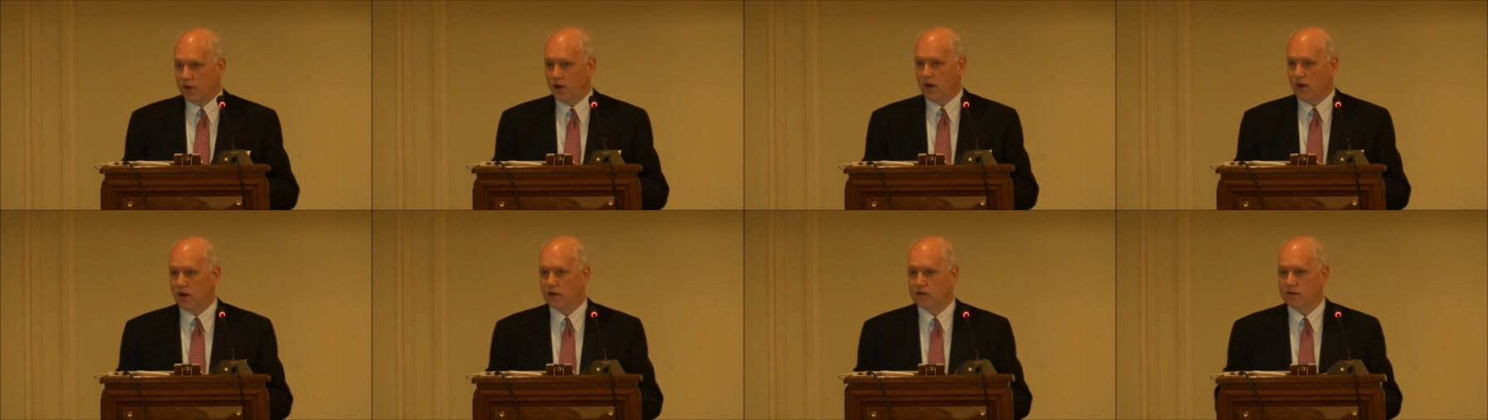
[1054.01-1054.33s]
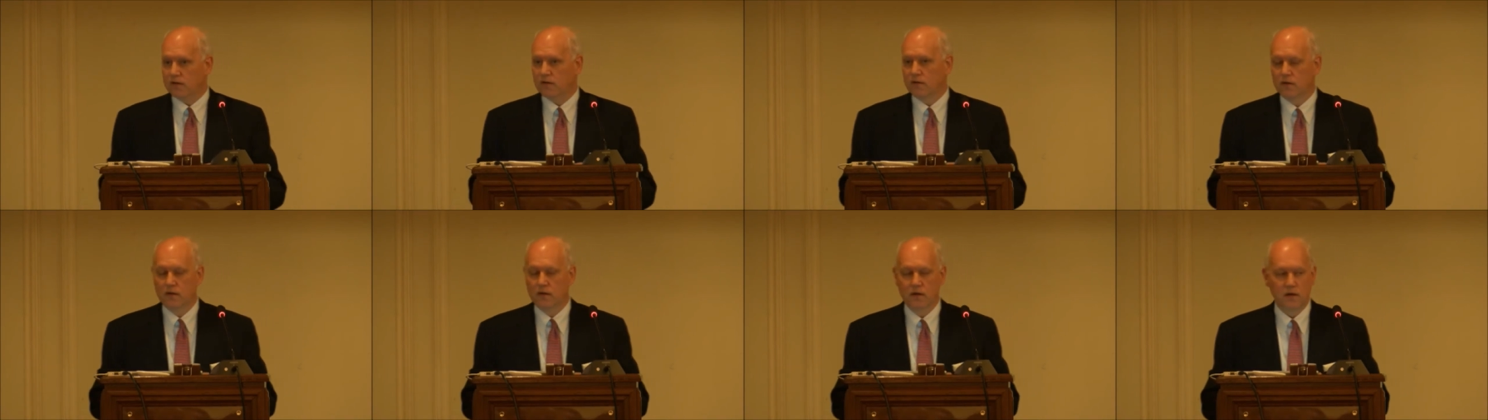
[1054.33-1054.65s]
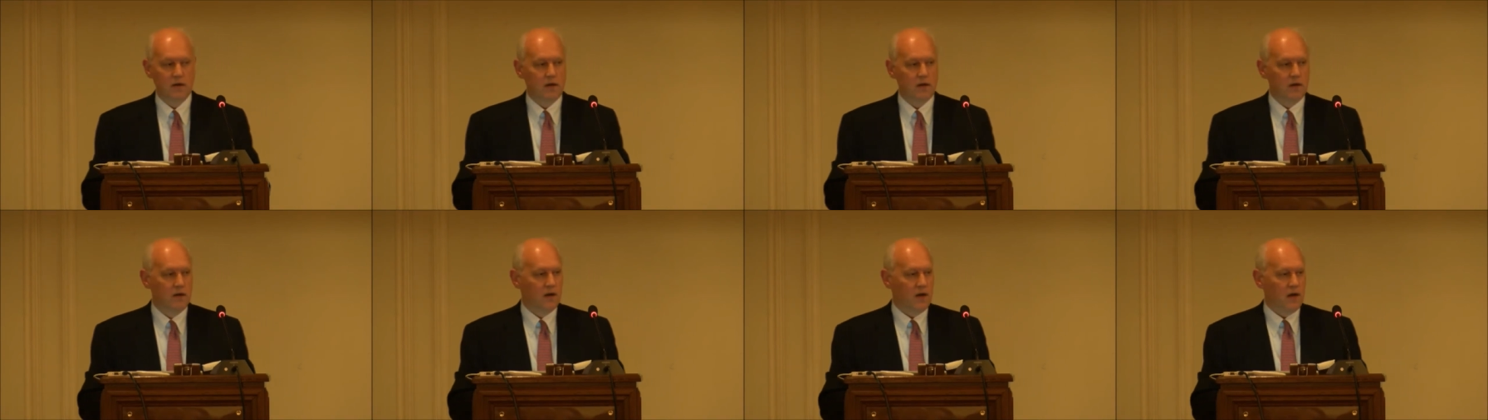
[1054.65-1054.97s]
a lot.
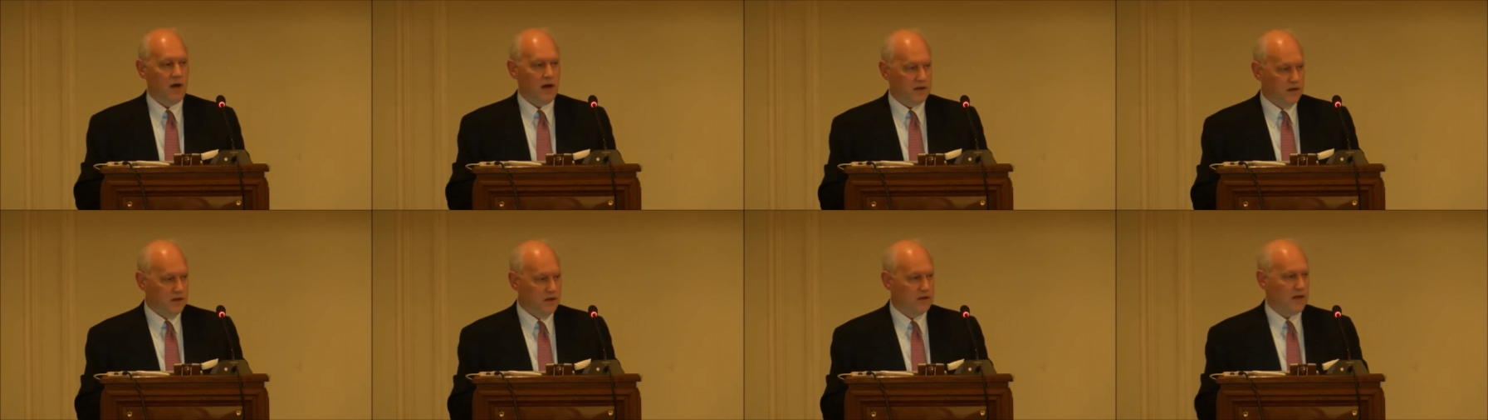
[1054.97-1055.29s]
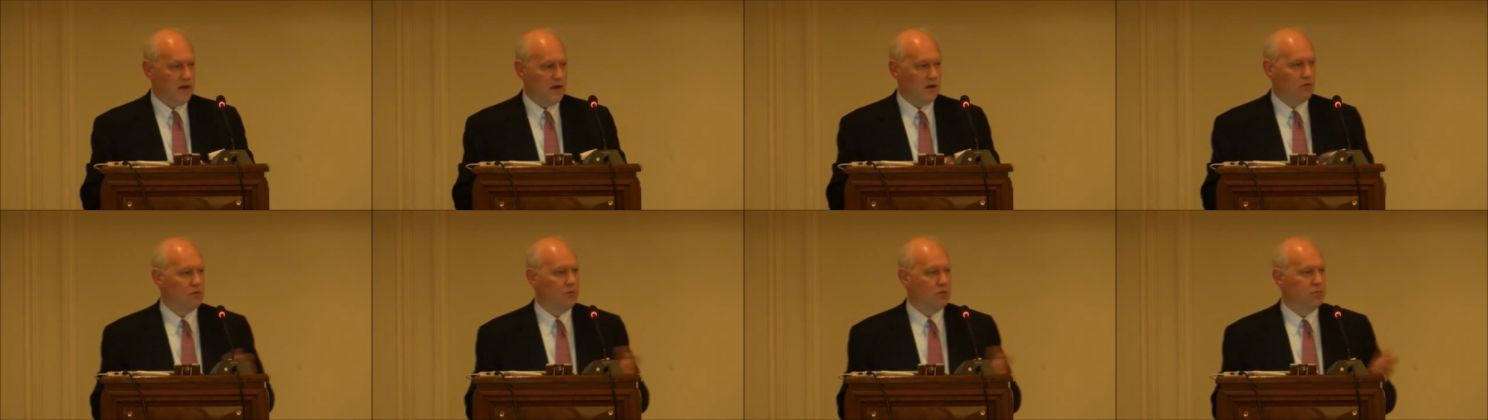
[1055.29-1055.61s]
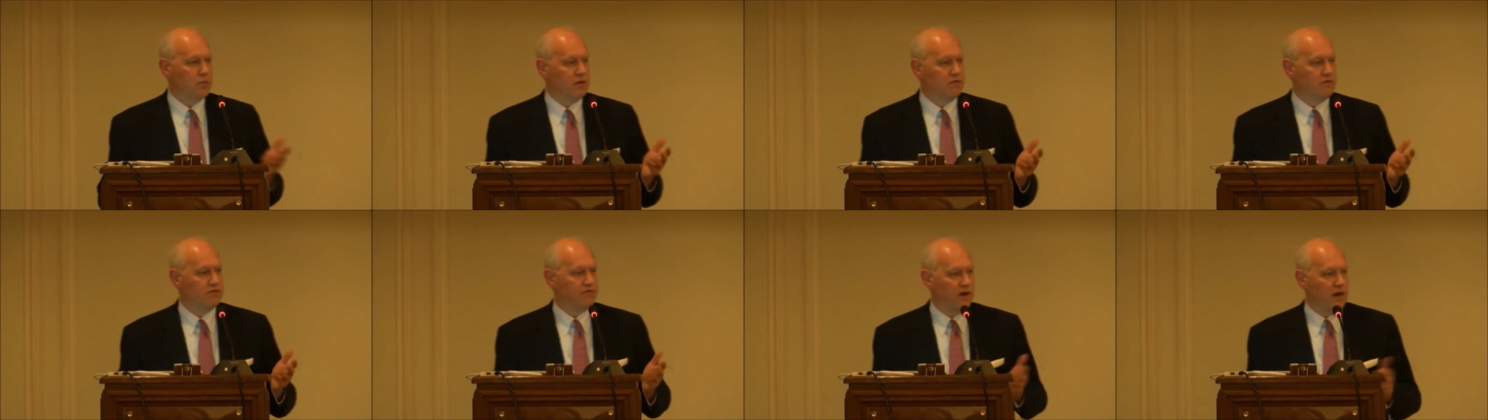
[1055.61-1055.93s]
I think that
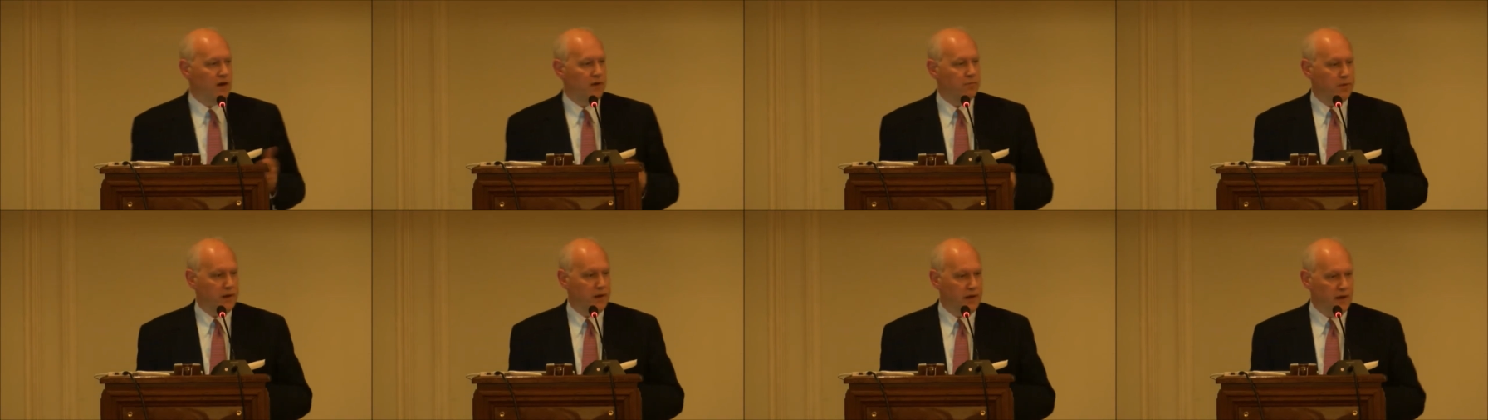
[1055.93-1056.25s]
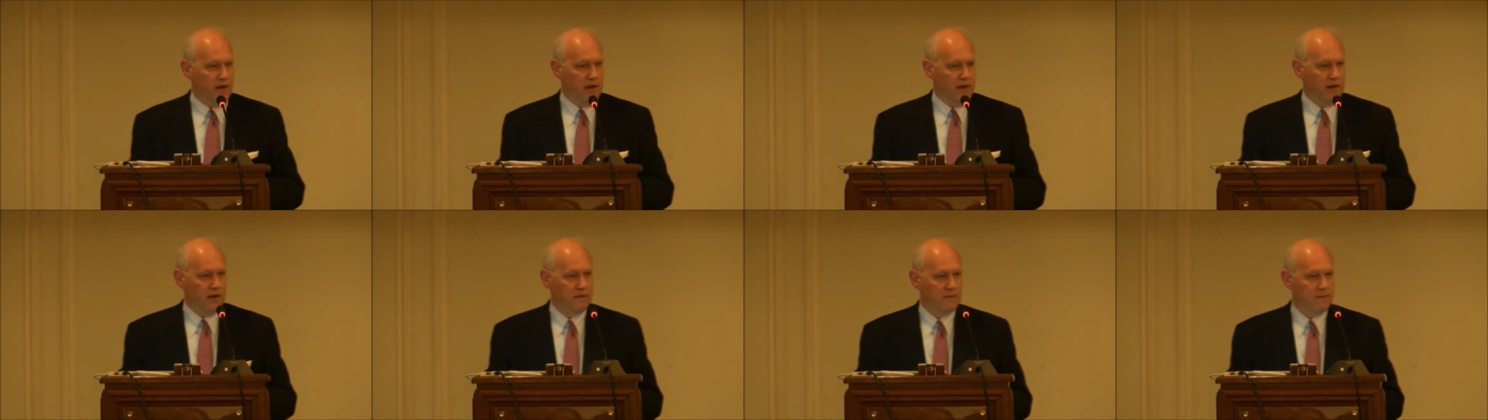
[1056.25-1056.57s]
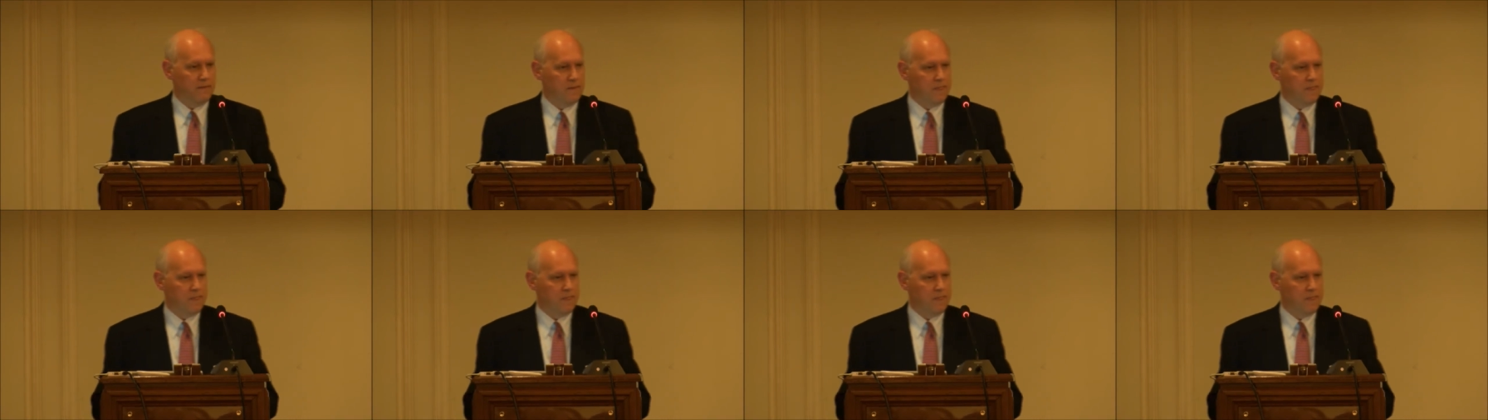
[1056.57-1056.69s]
would be fair play.